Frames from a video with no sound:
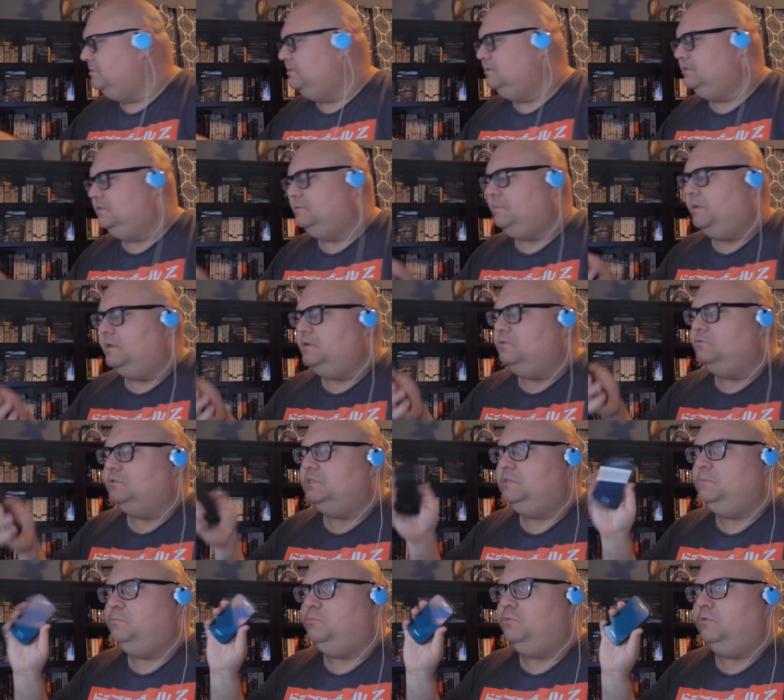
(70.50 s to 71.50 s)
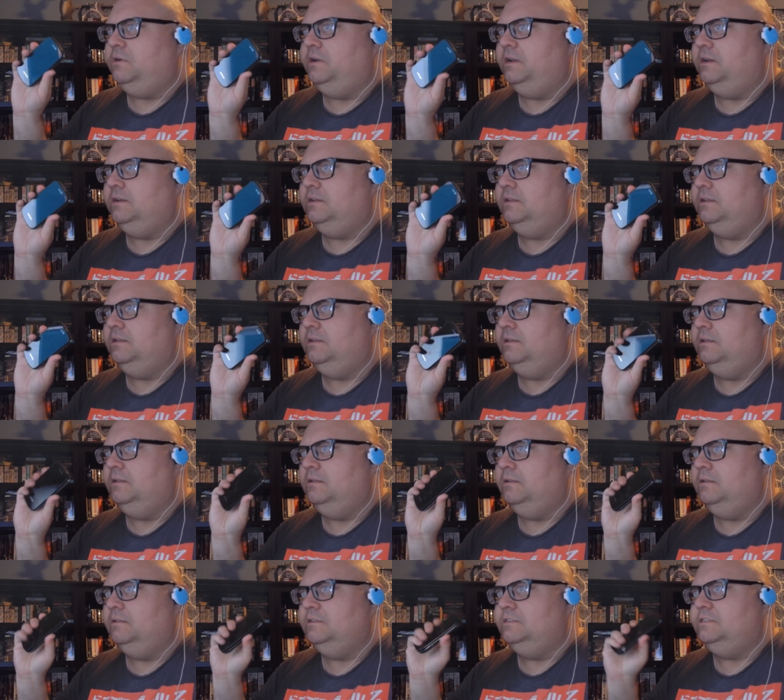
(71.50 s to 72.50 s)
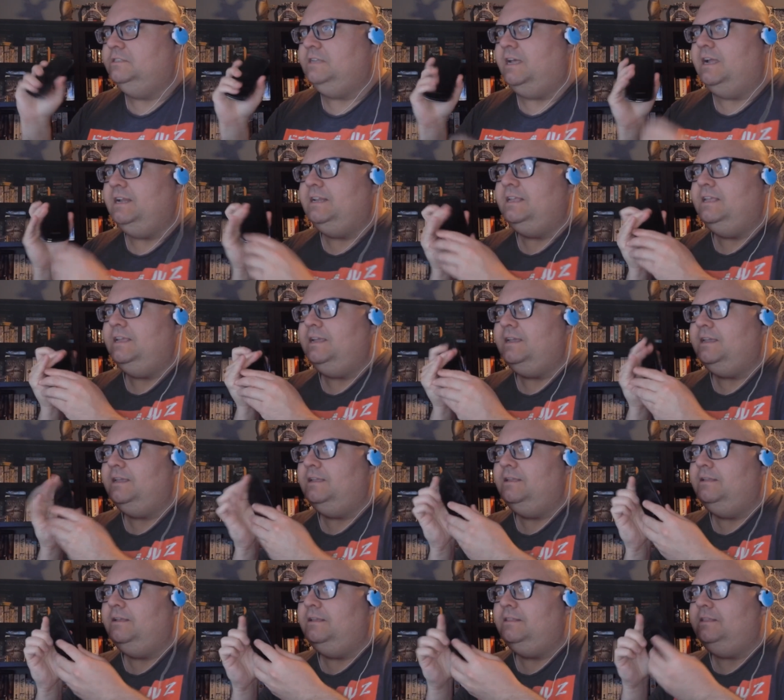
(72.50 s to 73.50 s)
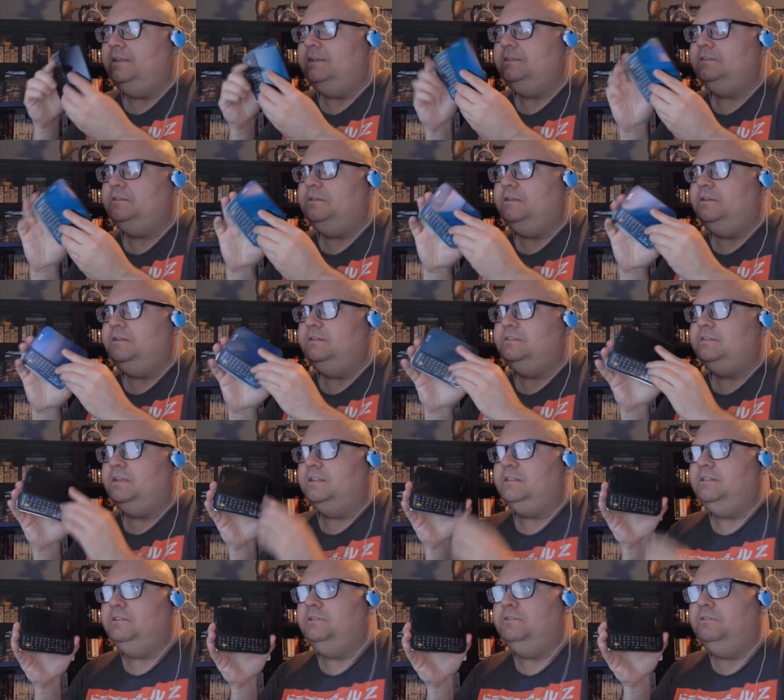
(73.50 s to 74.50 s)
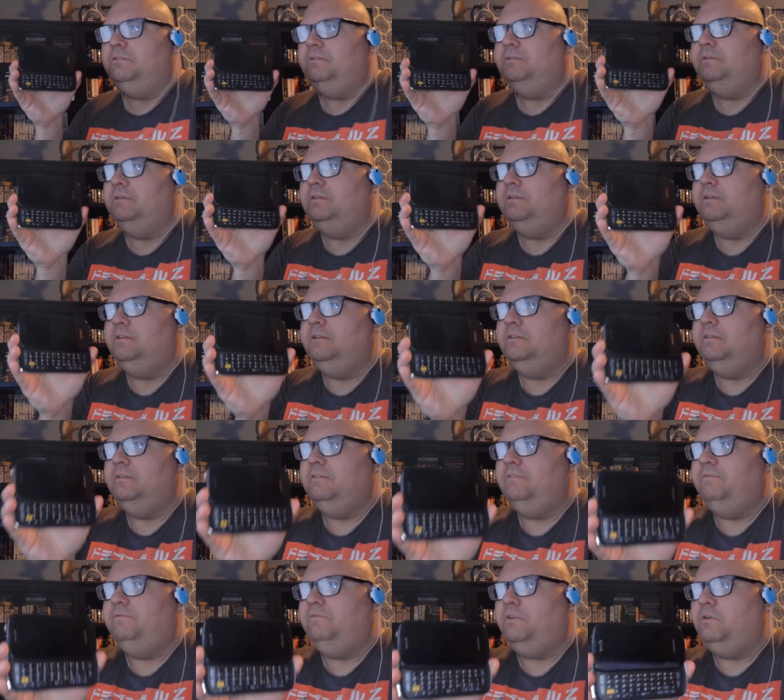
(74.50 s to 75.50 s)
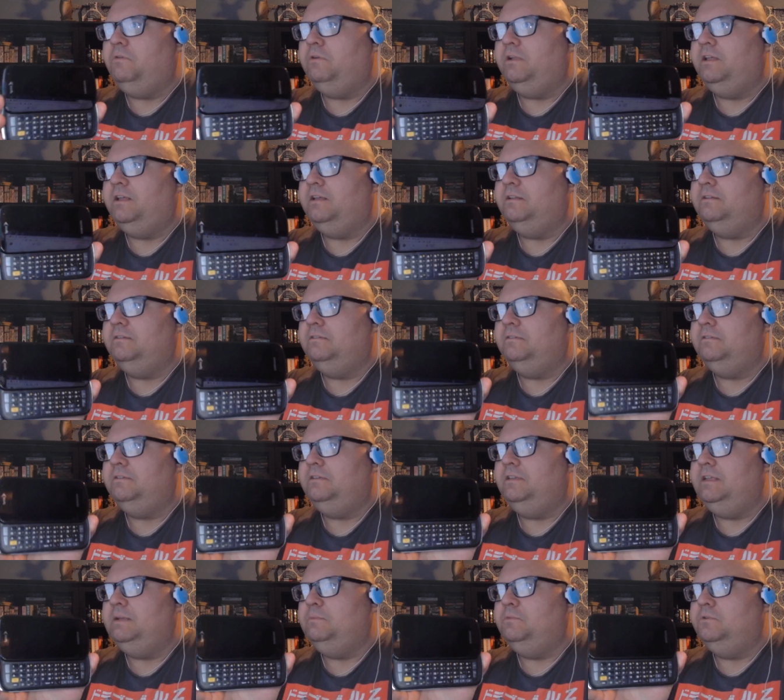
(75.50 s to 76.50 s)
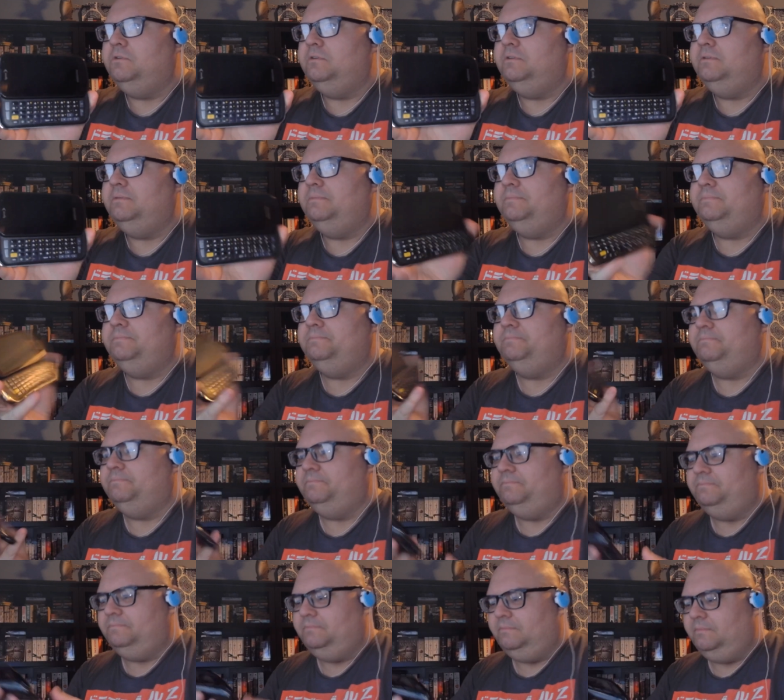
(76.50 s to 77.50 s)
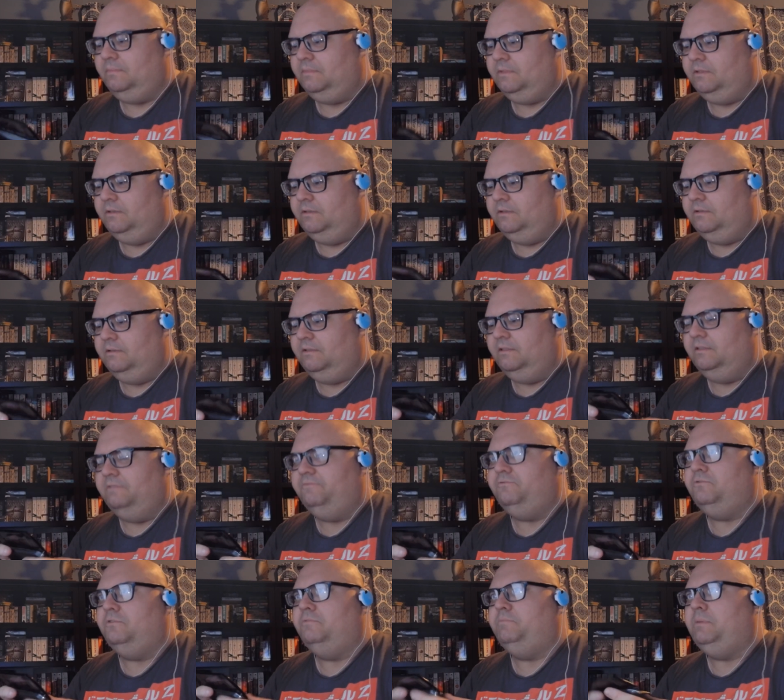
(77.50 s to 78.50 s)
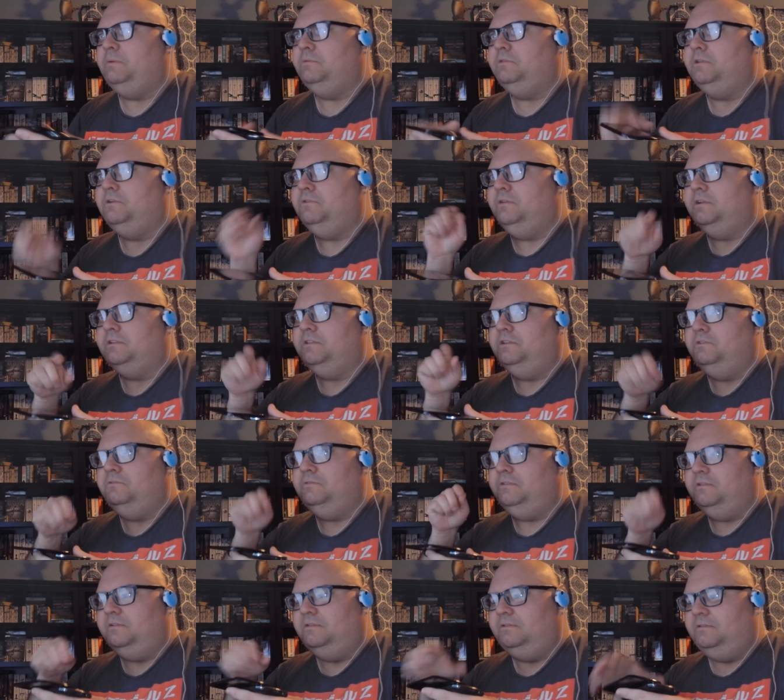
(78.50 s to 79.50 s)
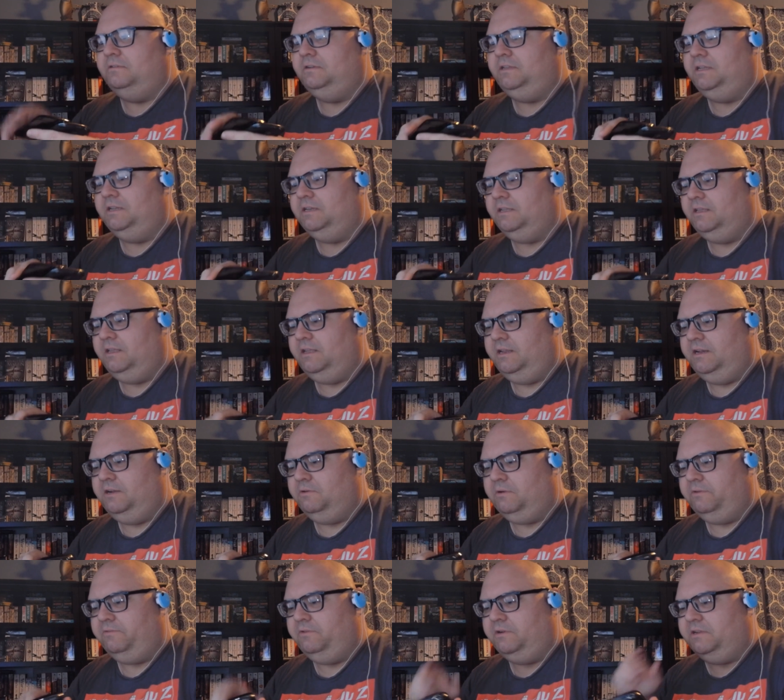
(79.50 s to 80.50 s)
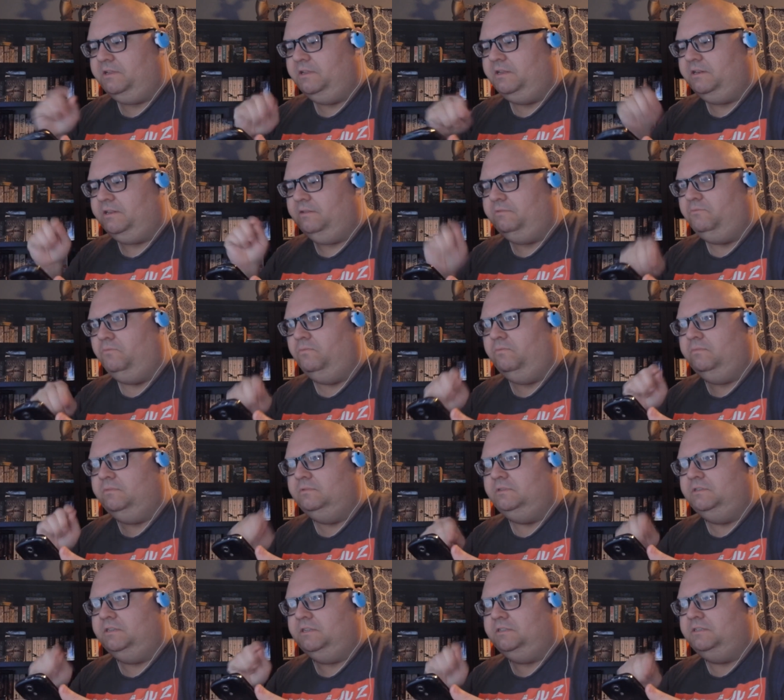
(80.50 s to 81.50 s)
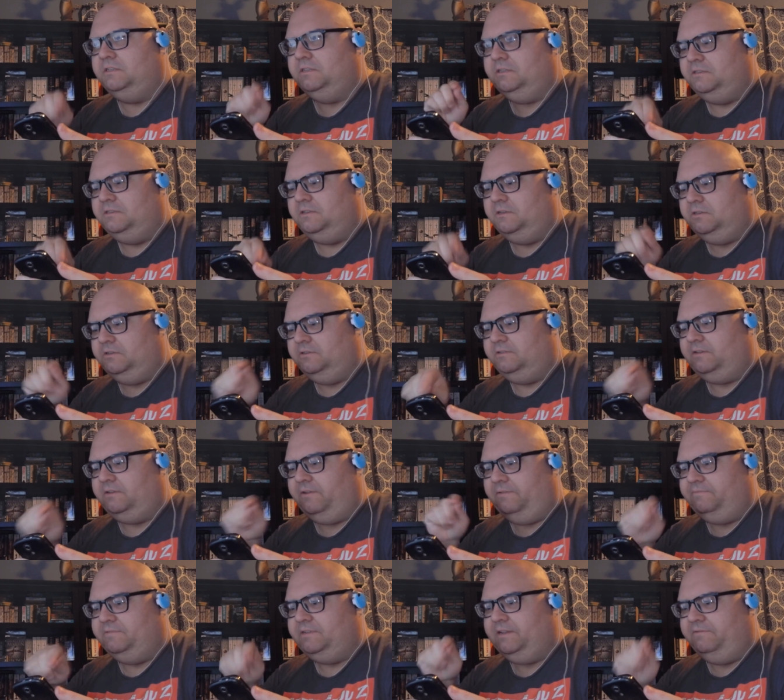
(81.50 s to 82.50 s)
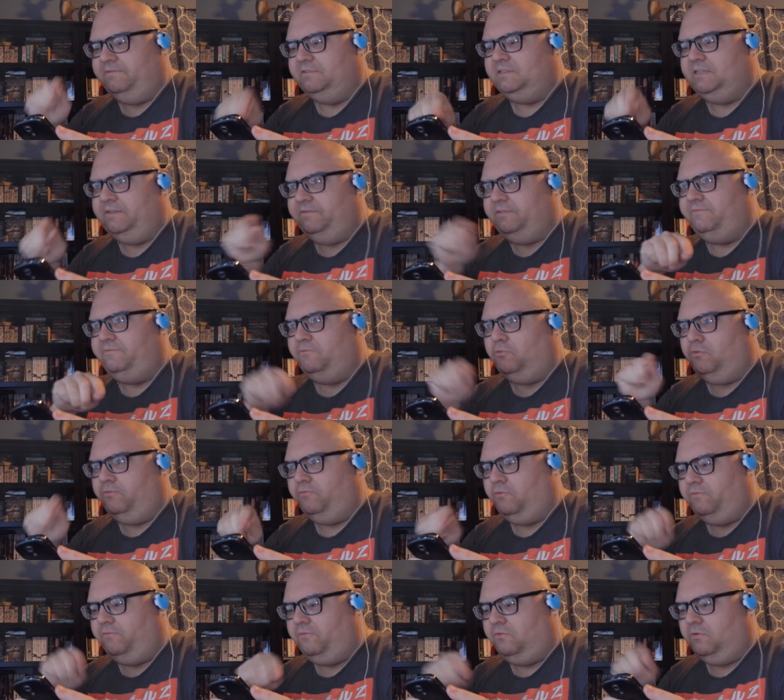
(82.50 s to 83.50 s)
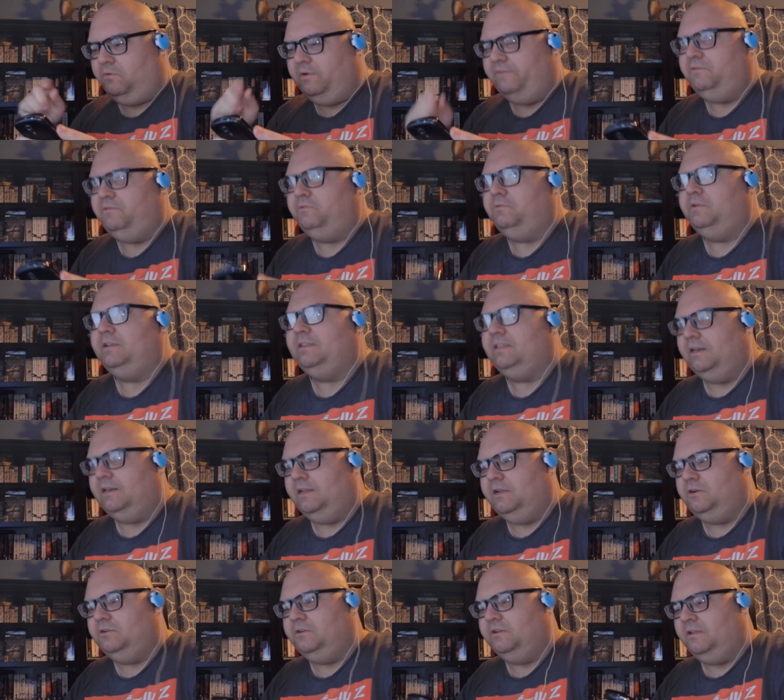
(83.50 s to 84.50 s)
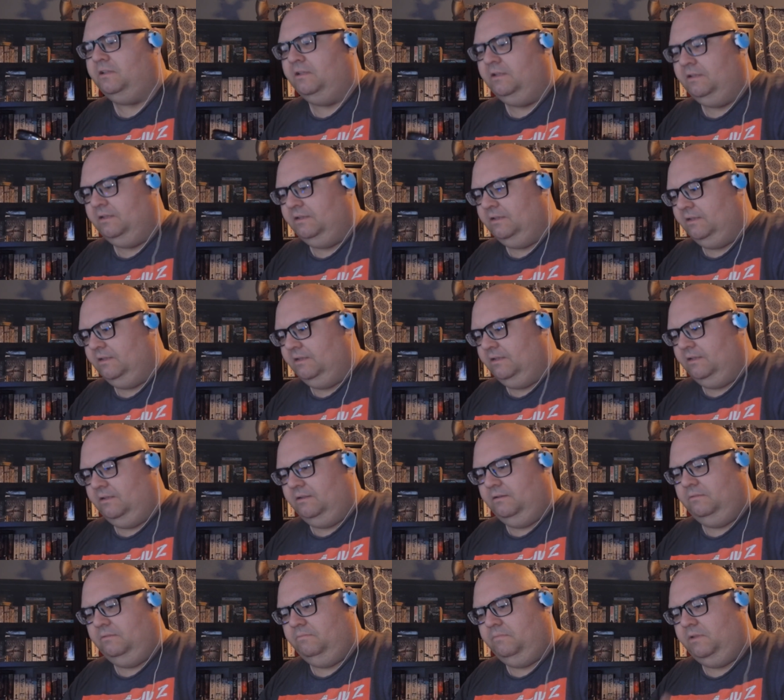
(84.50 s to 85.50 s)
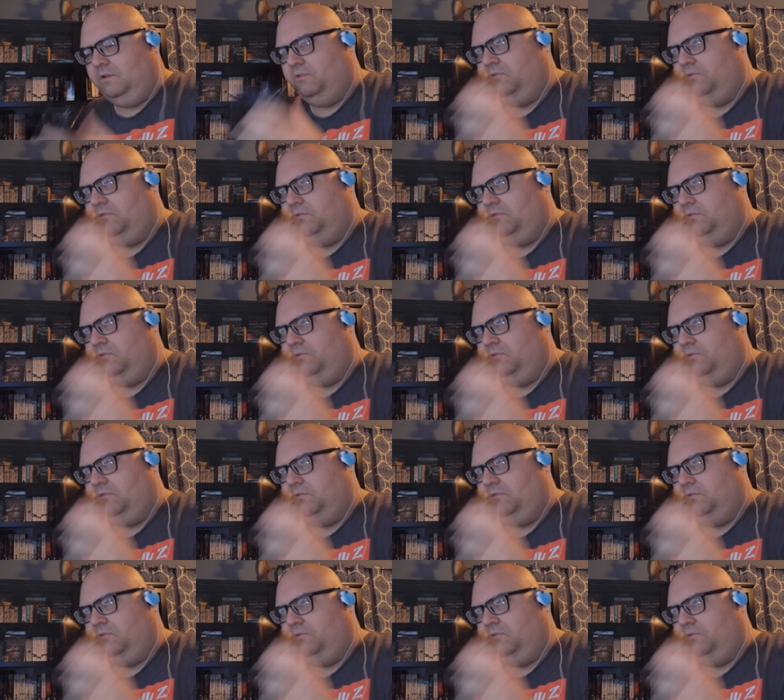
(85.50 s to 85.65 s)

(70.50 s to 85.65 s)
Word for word: This is my old Sprint Sidekick, I think it's called. It's got the little fold out keyboard for people that don't like to do the 10 key or where you hit six six six seven seven seven four four four whatever you want to get the letter to get on